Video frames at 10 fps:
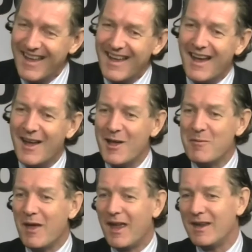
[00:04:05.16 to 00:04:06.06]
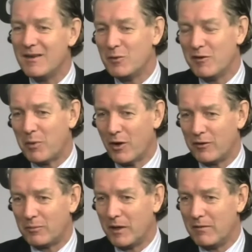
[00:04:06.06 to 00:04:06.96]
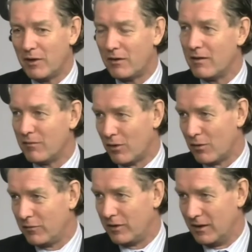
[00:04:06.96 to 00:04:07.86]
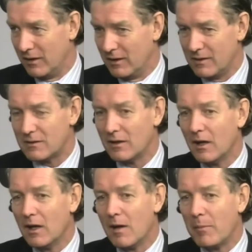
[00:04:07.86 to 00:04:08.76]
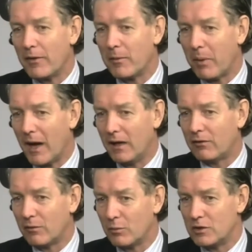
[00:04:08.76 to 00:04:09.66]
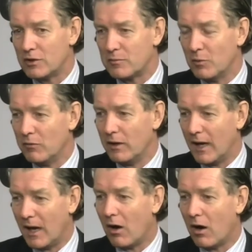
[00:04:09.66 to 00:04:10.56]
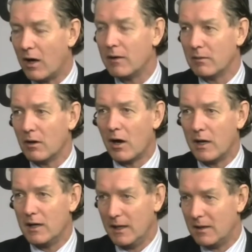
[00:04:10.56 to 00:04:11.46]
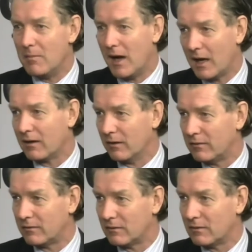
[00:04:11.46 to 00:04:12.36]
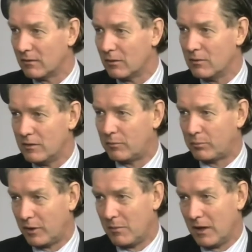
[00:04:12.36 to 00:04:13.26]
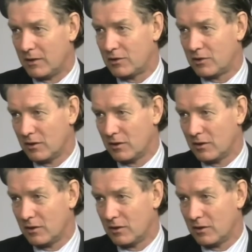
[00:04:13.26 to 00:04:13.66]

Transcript: And we've both been very involved in this. But the pace at which it's moving now, I need a Marcus who is pretty much